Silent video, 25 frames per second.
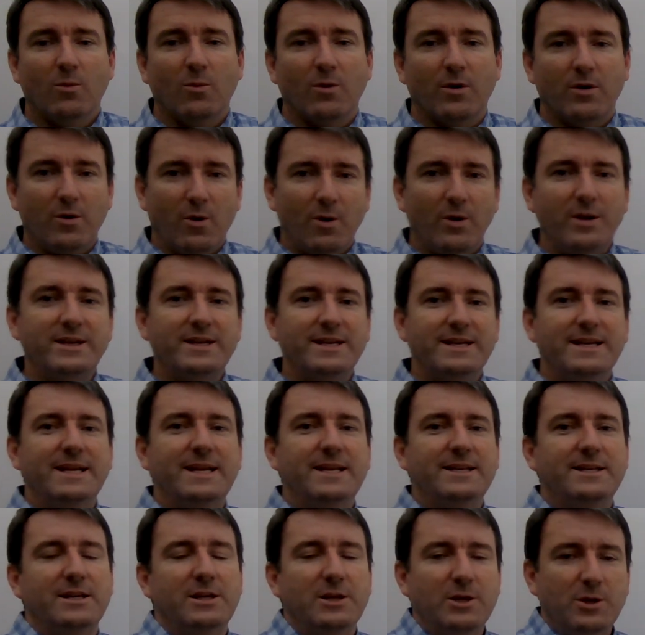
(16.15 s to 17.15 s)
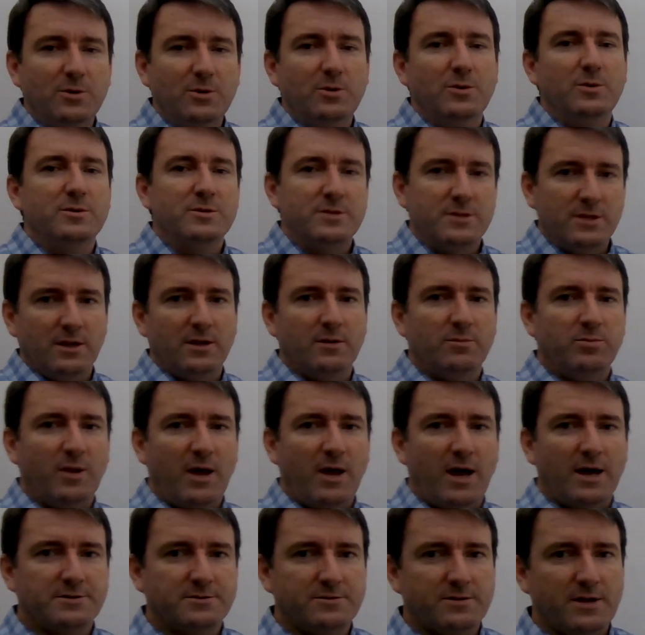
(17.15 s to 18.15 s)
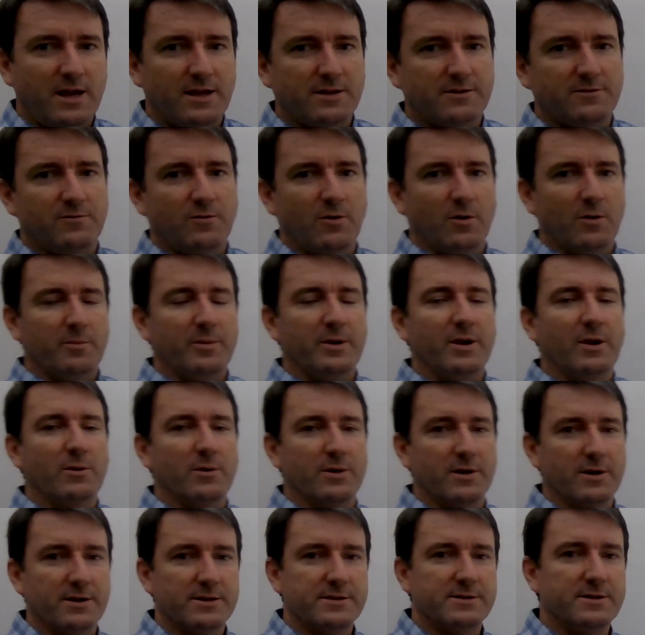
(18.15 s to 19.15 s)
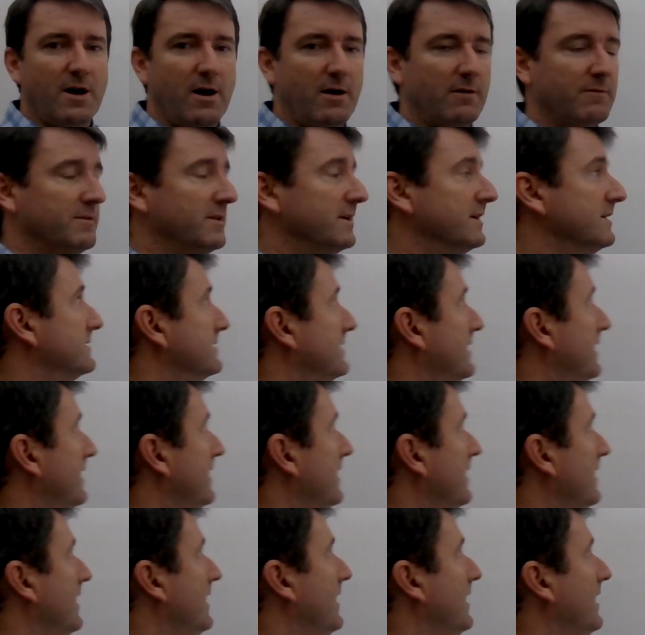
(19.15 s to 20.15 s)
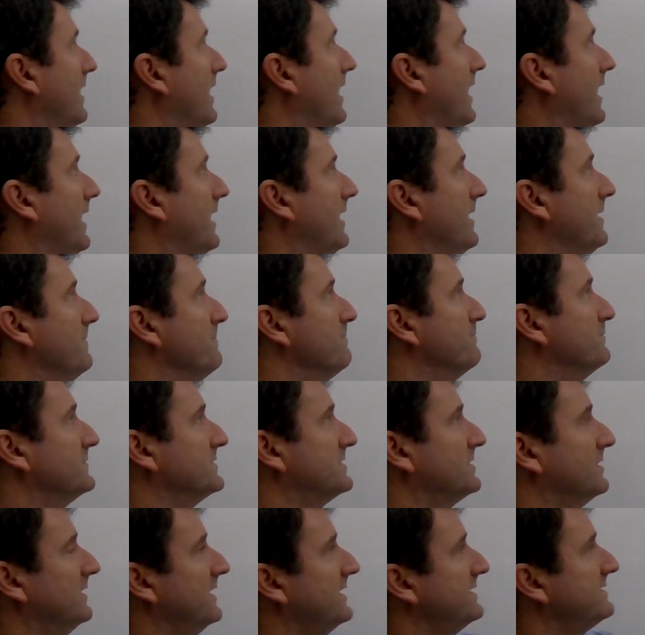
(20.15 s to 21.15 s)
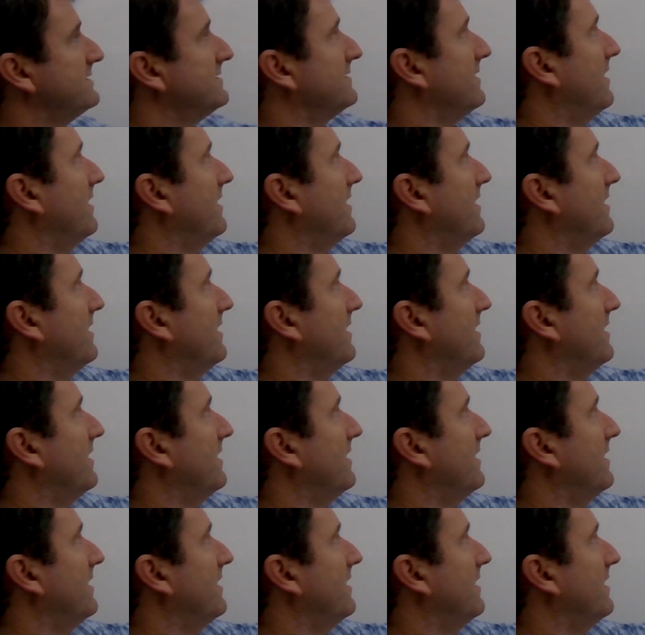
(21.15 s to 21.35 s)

we're going to need to use the Laplace transform in order to solve this. Um, so let's